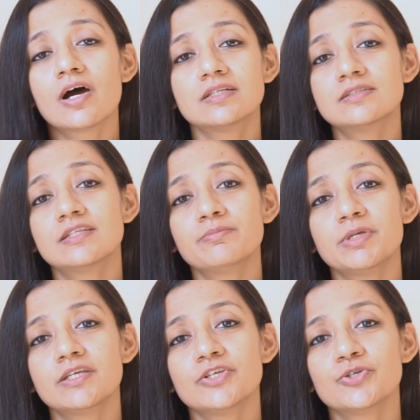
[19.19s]
Other than
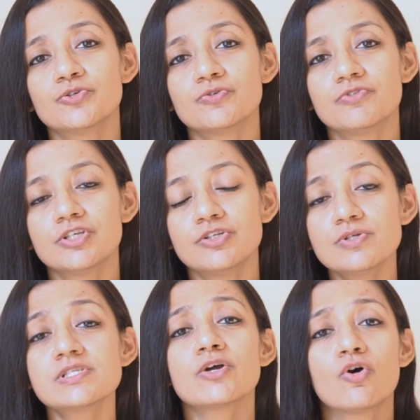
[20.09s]
making YouTube
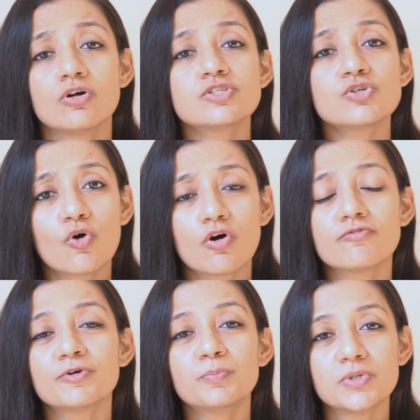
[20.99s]
videos, I also
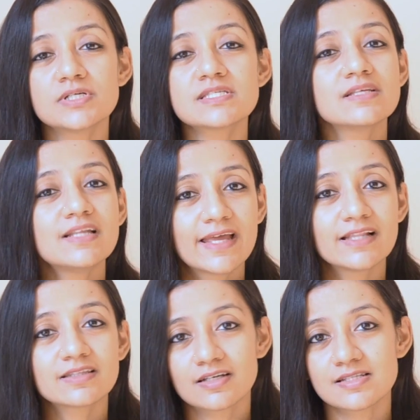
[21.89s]
offer personal
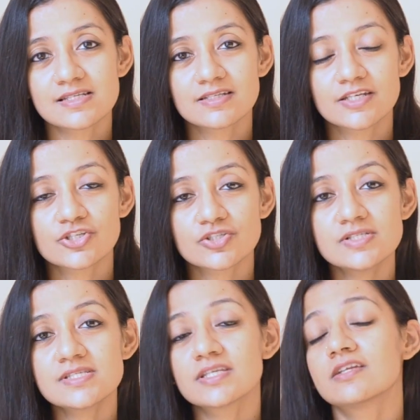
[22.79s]
health consultations.